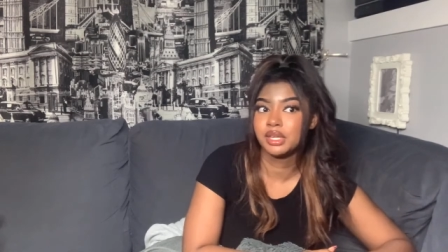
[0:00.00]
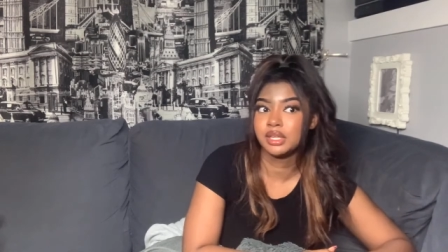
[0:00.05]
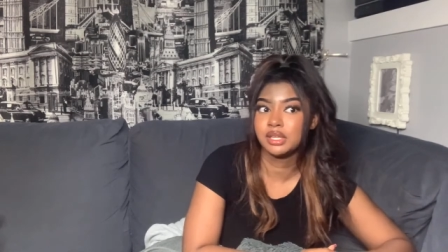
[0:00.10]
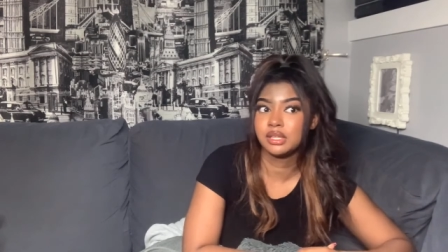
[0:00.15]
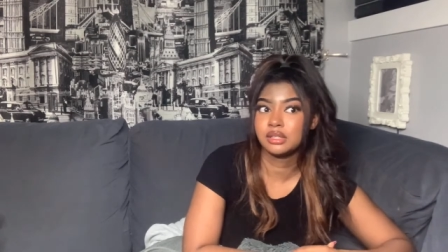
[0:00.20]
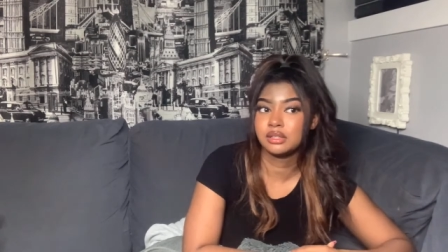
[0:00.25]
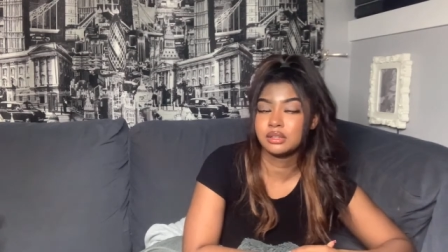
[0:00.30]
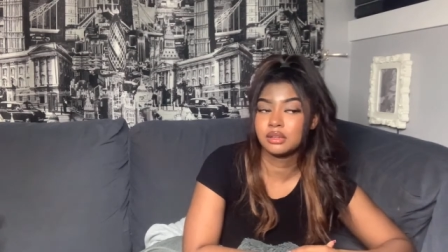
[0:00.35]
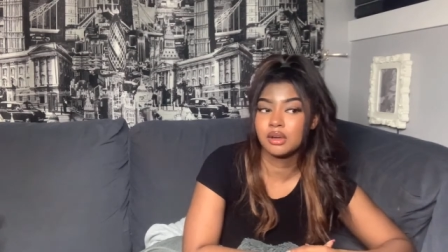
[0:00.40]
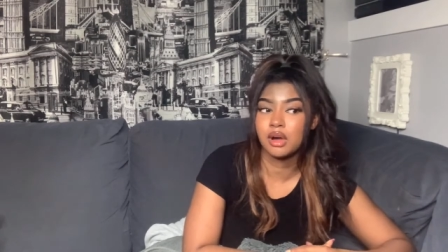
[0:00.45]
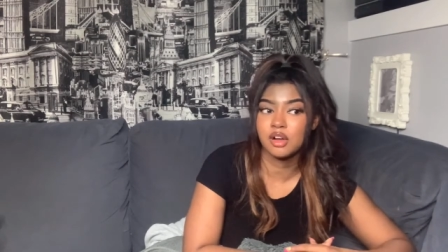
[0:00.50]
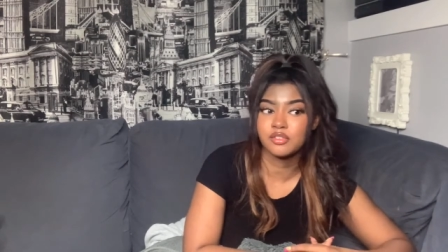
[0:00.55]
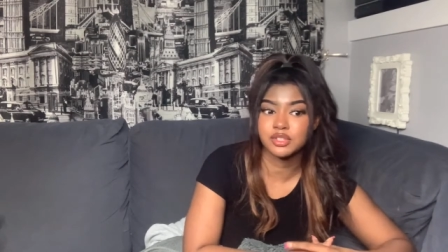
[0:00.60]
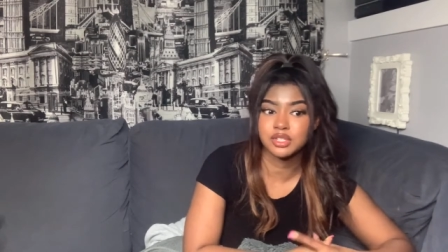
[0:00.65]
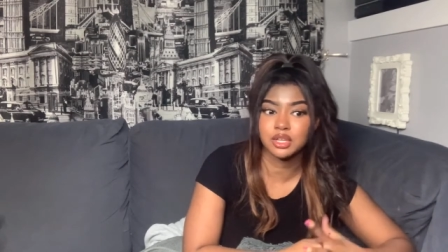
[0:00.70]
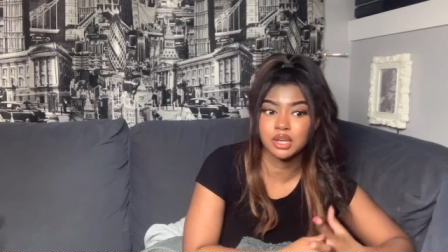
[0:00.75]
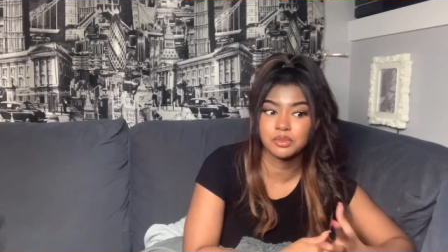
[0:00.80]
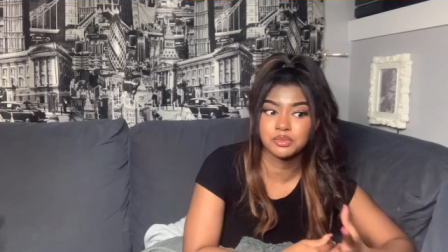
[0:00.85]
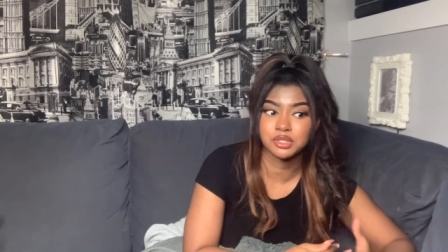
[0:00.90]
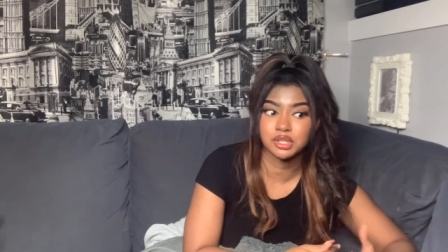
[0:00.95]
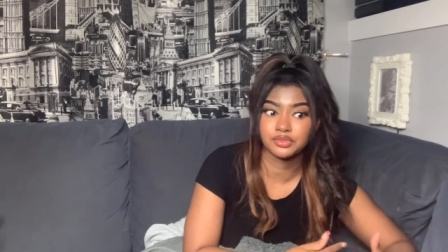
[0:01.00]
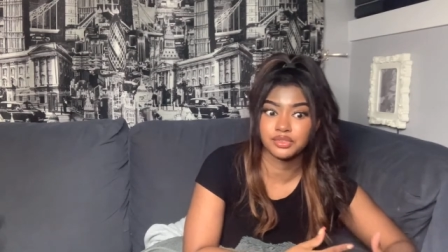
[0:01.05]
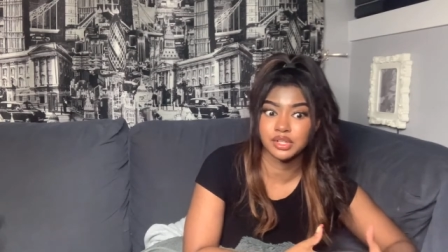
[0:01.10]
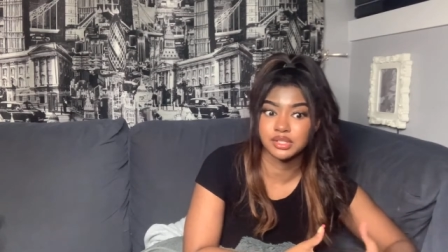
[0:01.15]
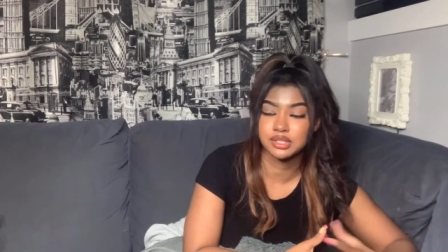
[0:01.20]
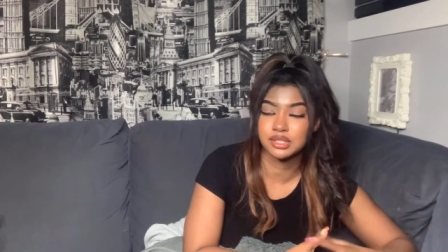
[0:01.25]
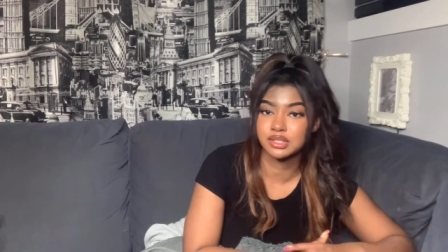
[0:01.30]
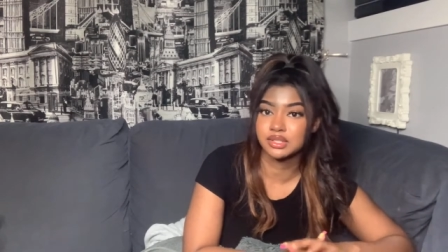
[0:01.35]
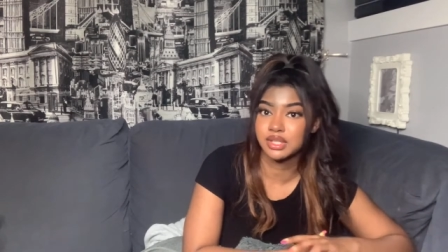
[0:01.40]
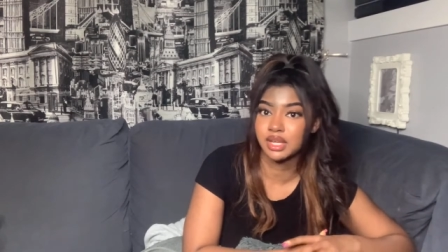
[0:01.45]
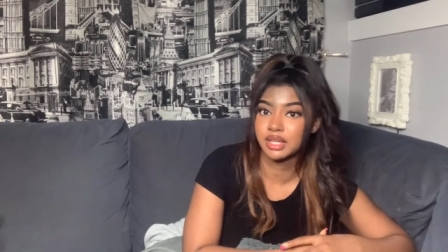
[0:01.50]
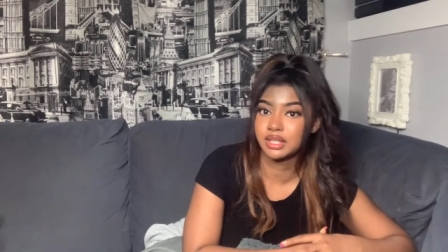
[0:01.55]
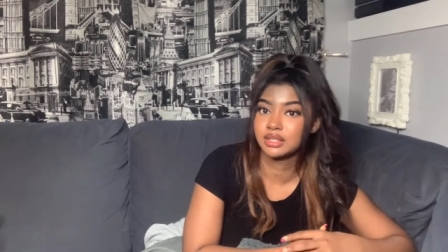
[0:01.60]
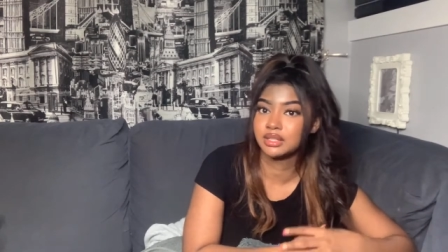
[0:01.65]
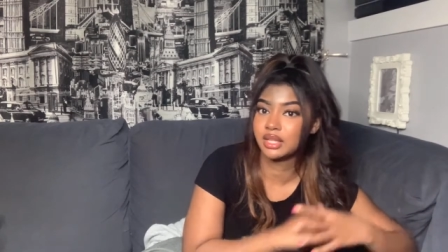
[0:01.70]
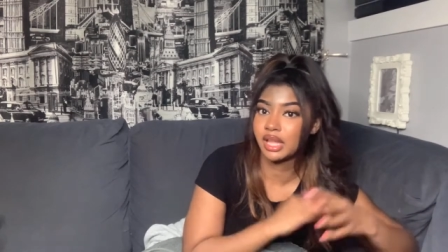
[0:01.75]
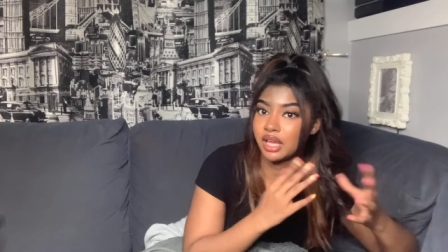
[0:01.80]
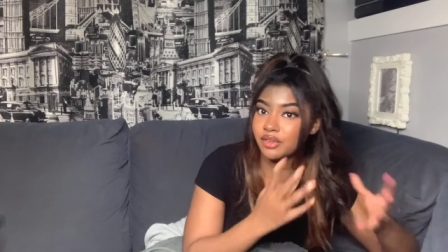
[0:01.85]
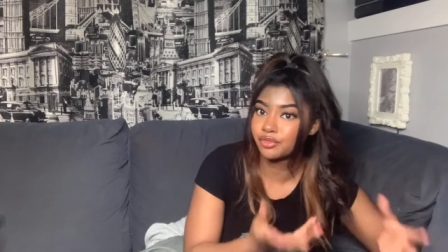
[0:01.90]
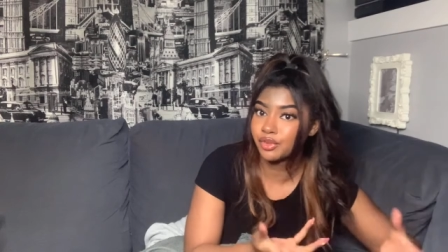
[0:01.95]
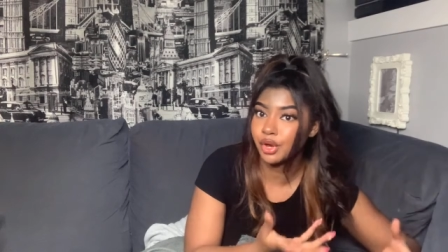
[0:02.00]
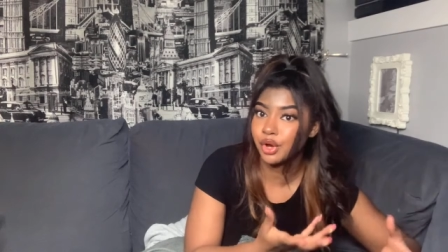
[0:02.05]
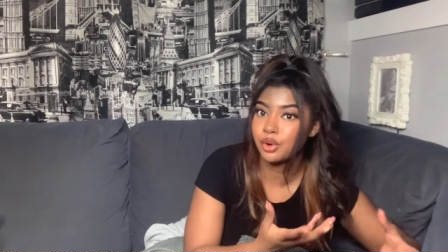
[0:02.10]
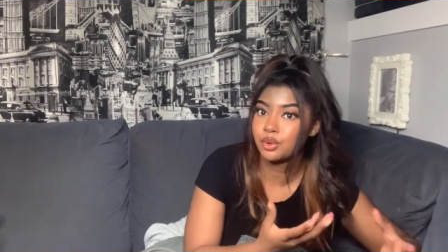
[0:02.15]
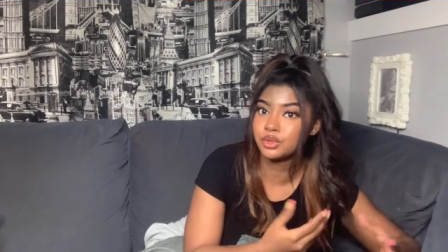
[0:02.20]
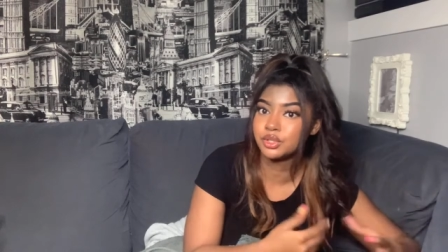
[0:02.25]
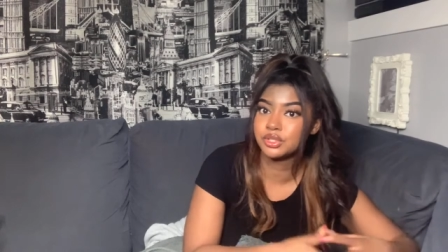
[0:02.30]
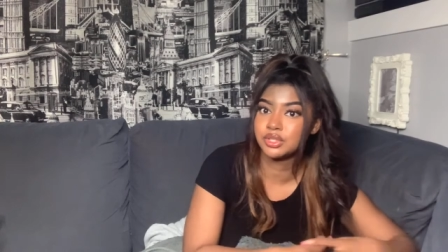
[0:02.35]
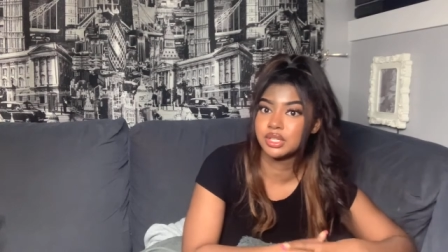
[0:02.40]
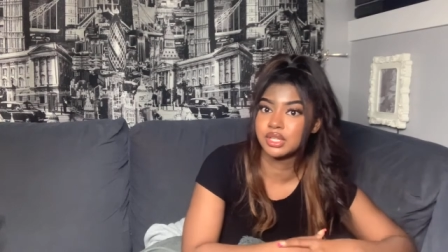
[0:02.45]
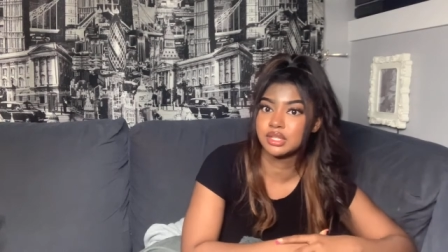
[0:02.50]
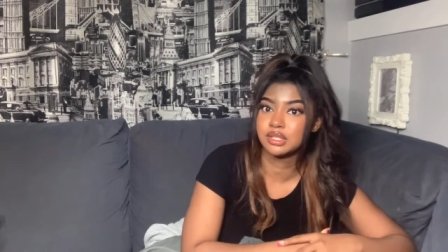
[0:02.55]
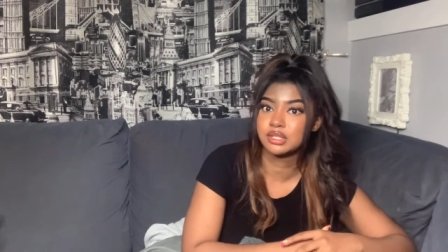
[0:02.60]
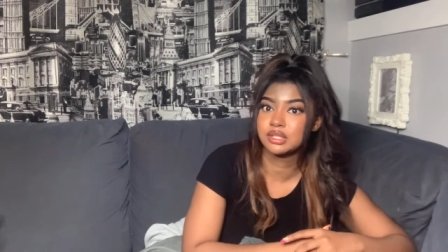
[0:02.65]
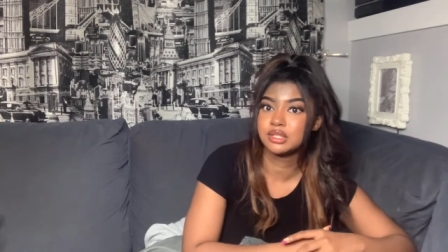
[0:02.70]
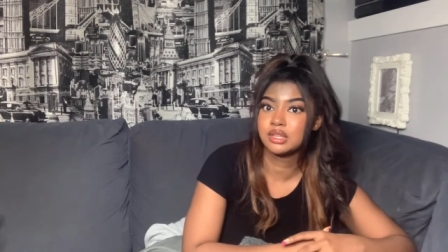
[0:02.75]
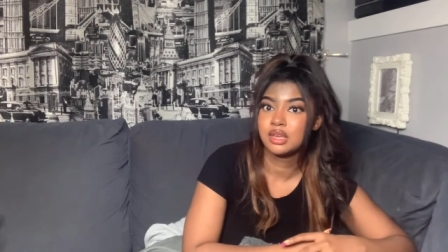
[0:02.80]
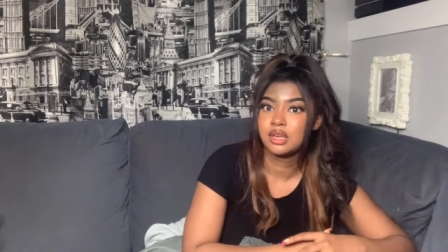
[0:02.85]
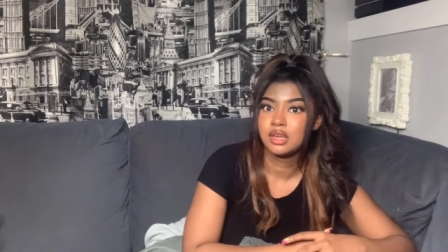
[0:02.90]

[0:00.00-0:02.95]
He obviously comes up as this like life coach, this